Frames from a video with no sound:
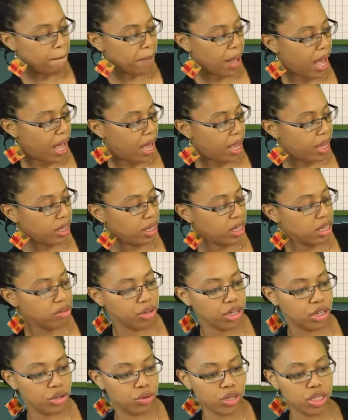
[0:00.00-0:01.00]
by
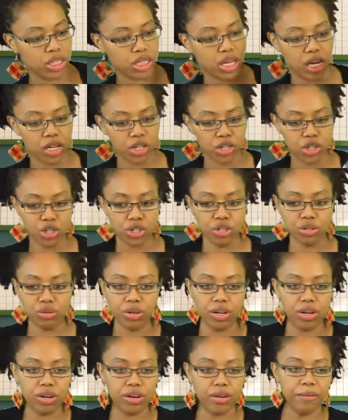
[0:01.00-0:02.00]
Henry Louis Gates
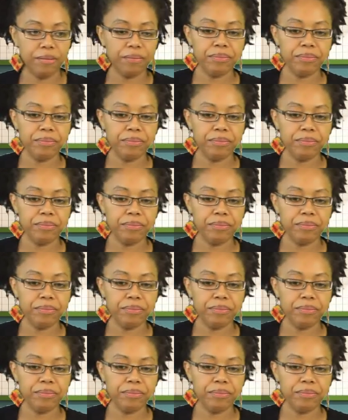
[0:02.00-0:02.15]
Junior